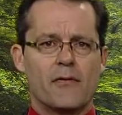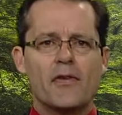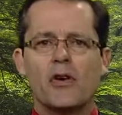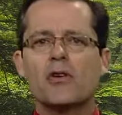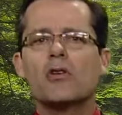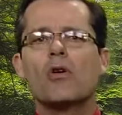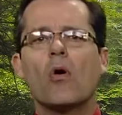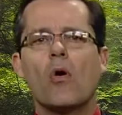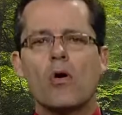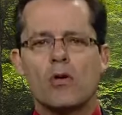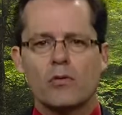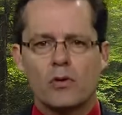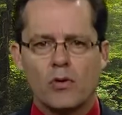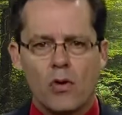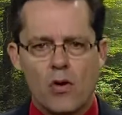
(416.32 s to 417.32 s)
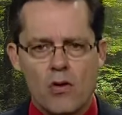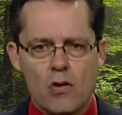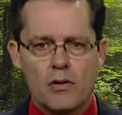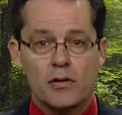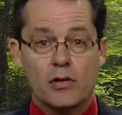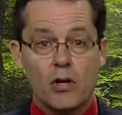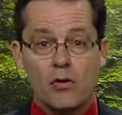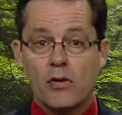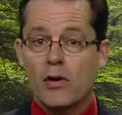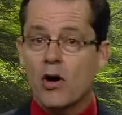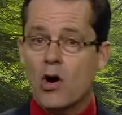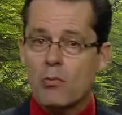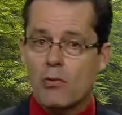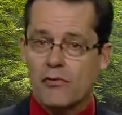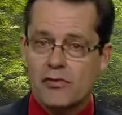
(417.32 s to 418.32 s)
Fill your horn with oil and go to the
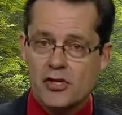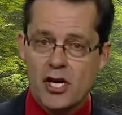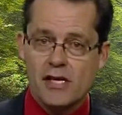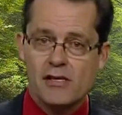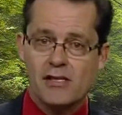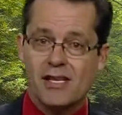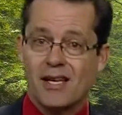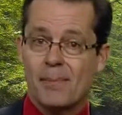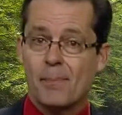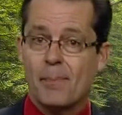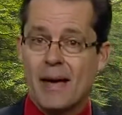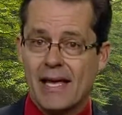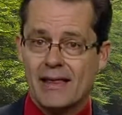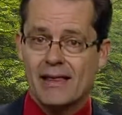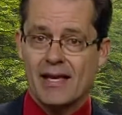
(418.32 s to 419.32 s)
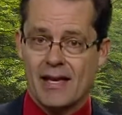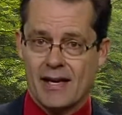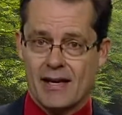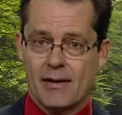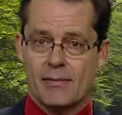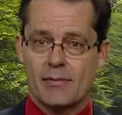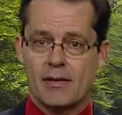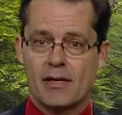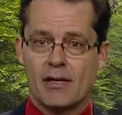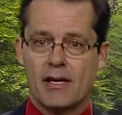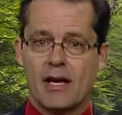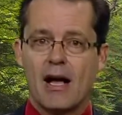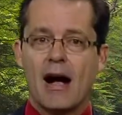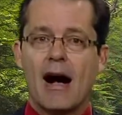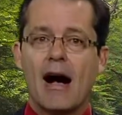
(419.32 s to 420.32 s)
home of Jesse in Bethlehem.
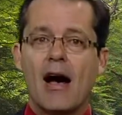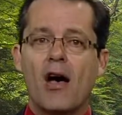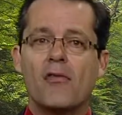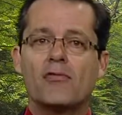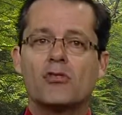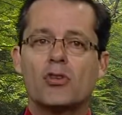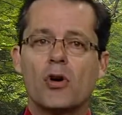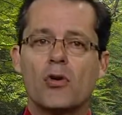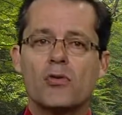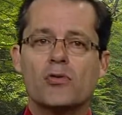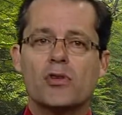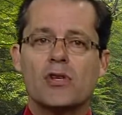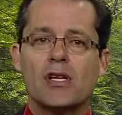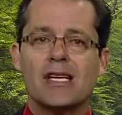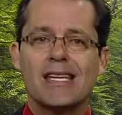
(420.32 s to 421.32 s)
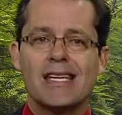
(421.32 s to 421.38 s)
I've chosen a